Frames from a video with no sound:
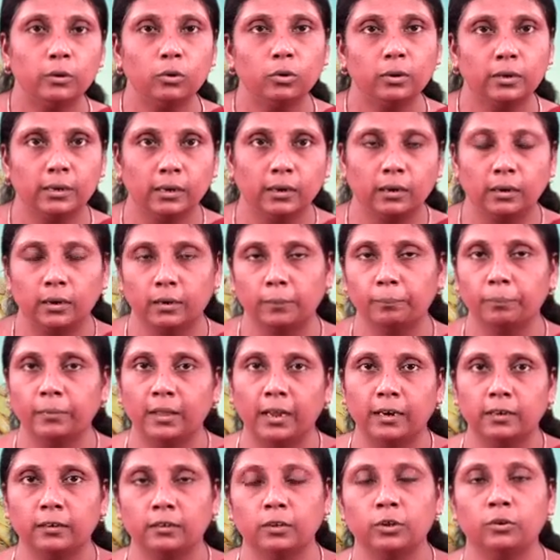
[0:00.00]
will look um,
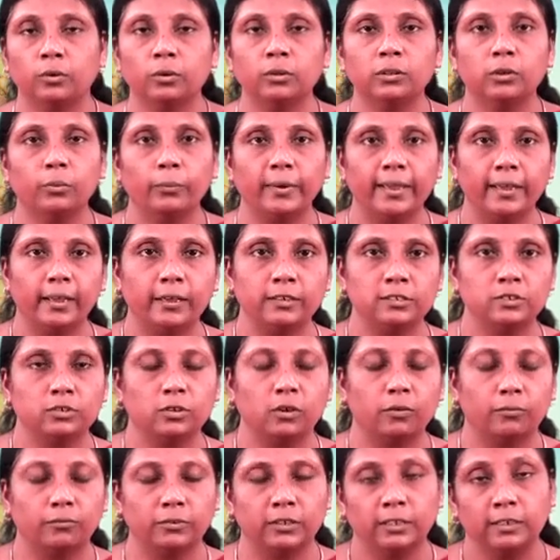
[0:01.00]
at you know the ways
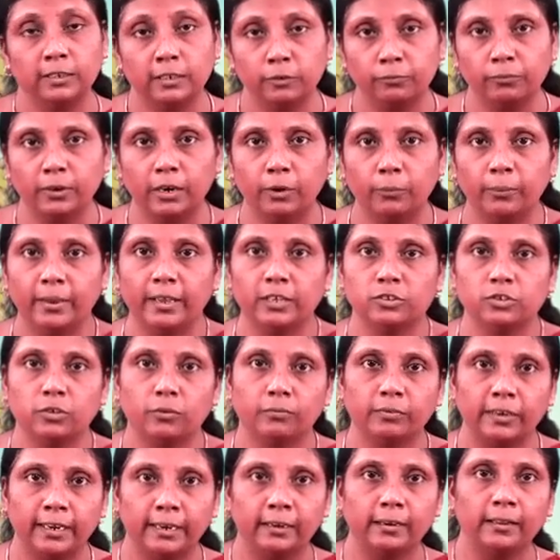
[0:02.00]
of the different ways
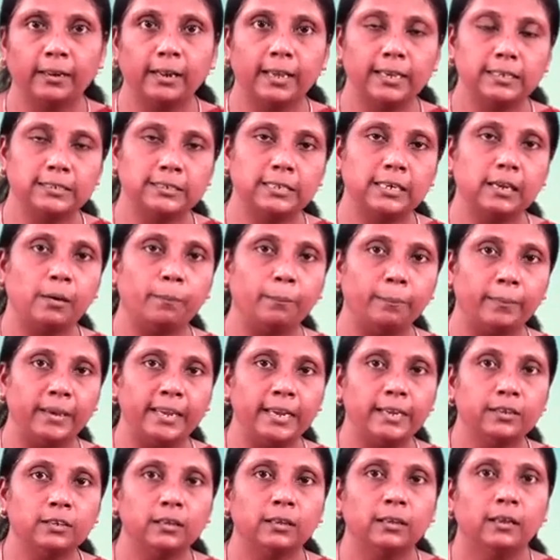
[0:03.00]
of tenderizing
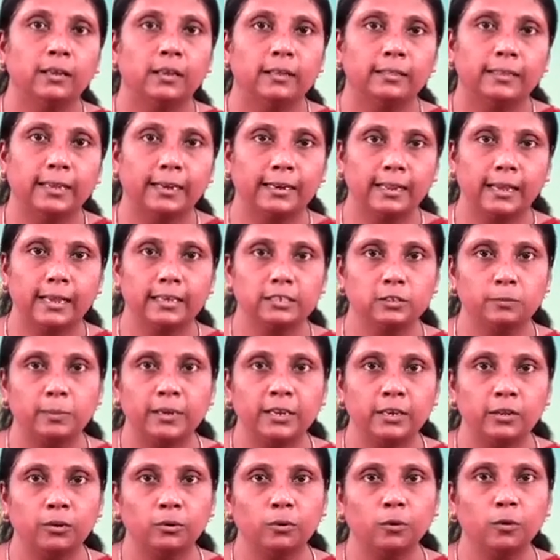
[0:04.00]
meat that has
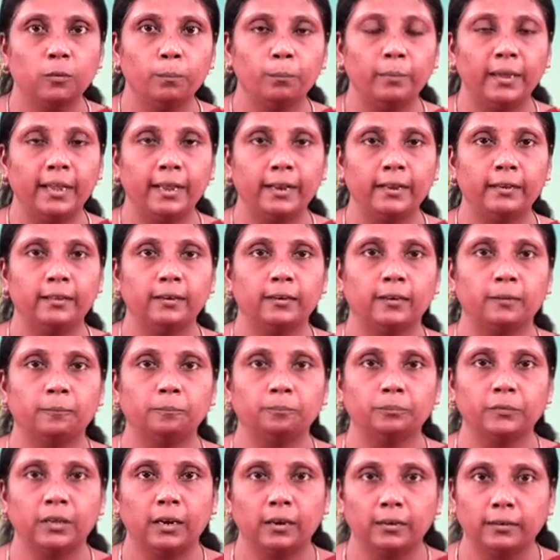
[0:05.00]
been you know made
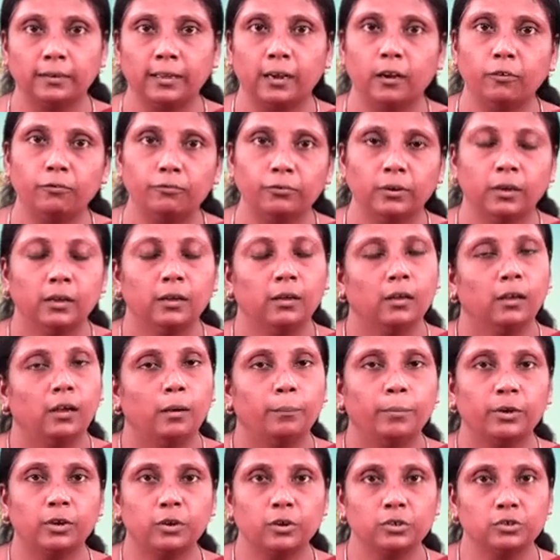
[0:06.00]
uh, uh, tough
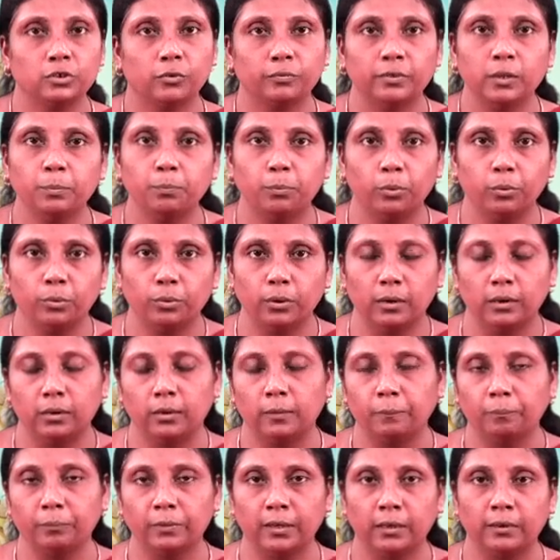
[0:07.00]
because of the
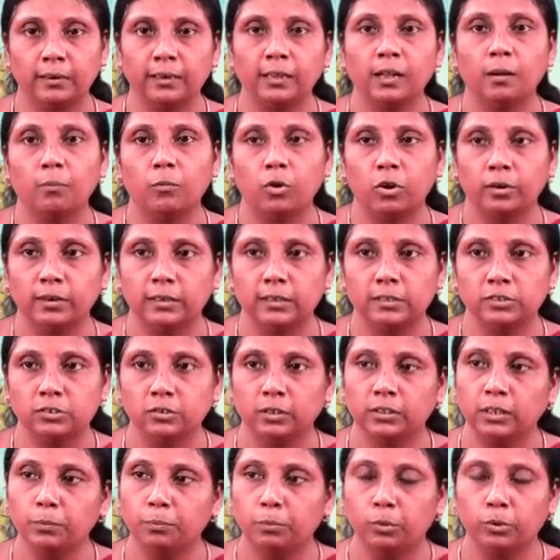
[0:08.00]
um, rigor mortis
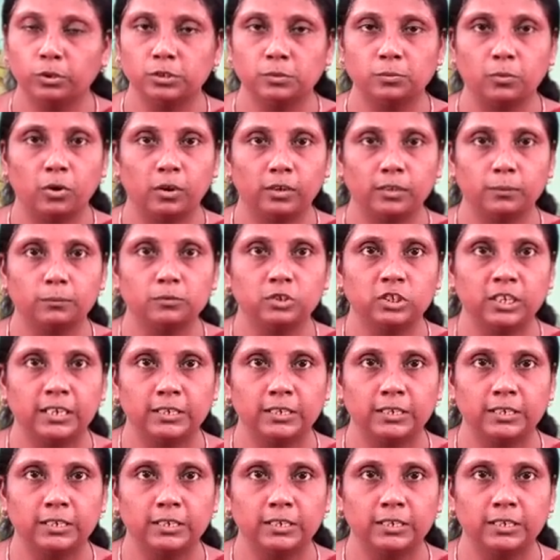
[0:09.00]
or the post-mortem